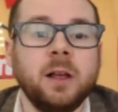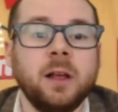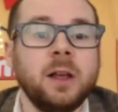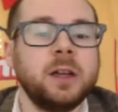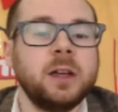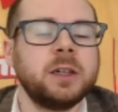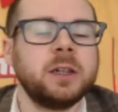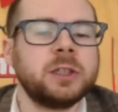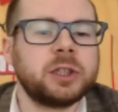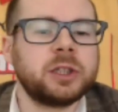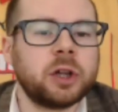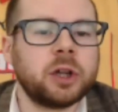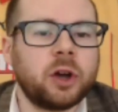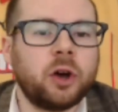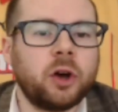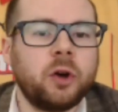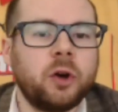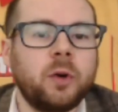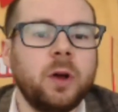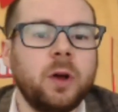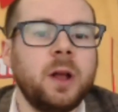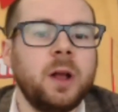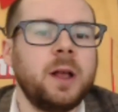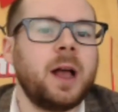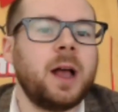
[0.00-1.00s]
so
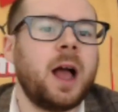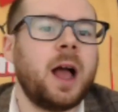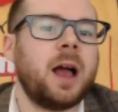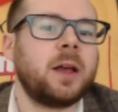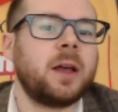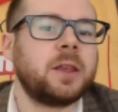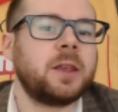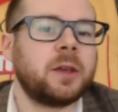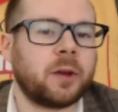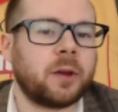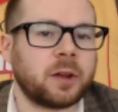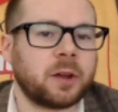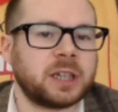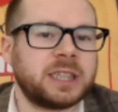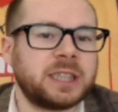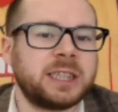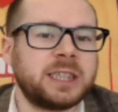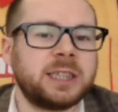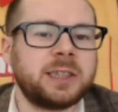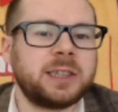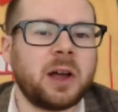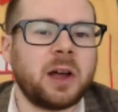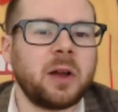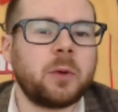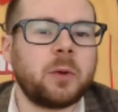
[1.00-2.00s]
you're
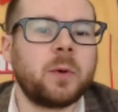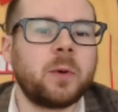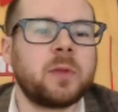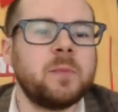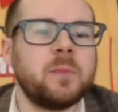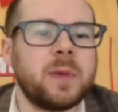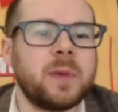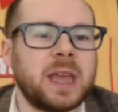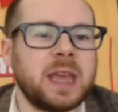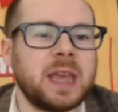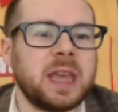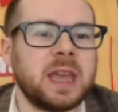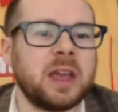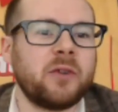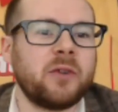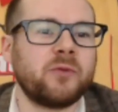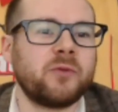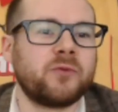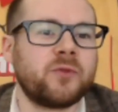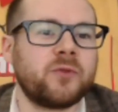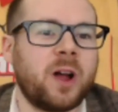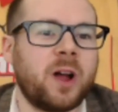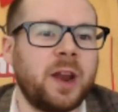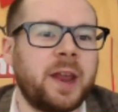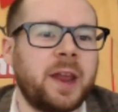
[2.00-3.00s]
stuck with me
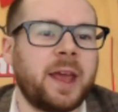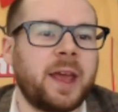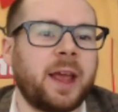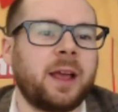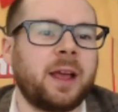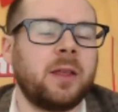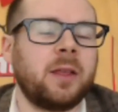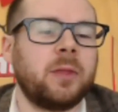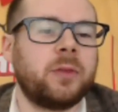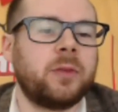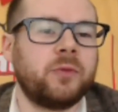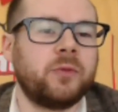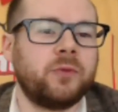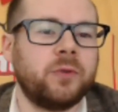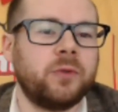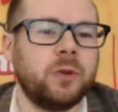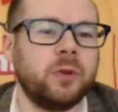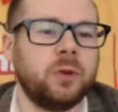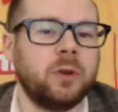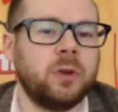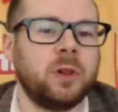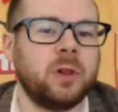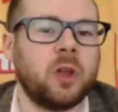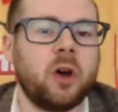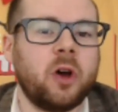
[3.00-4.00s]
running the
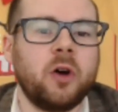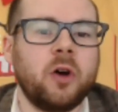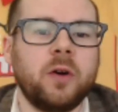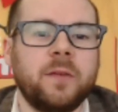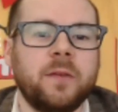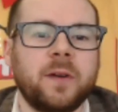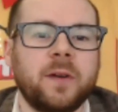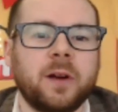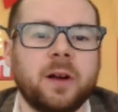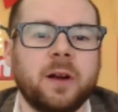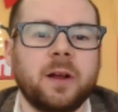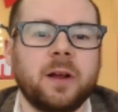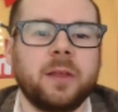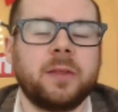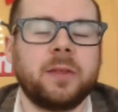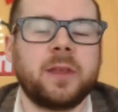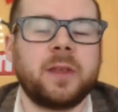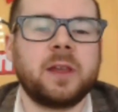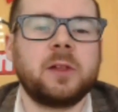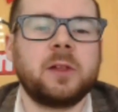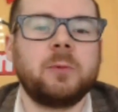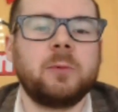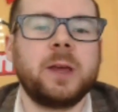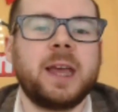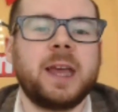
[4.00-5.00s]
rule over this
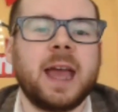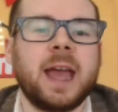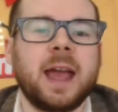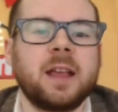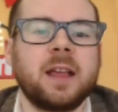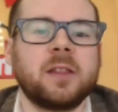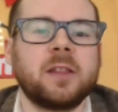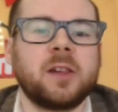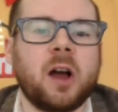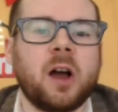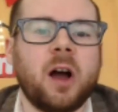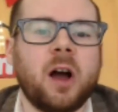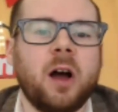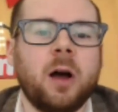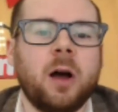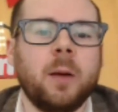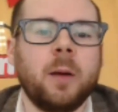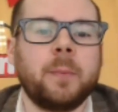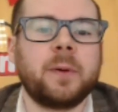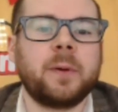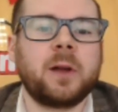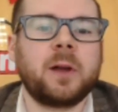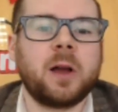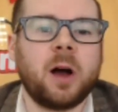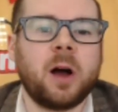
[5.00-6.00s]
weekend's
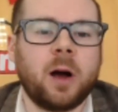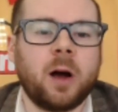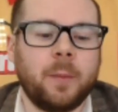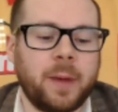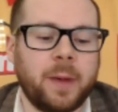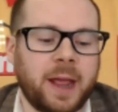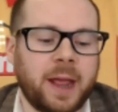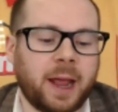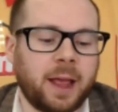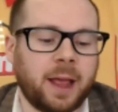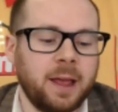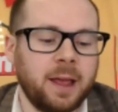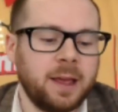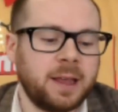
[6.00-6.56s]
upcoming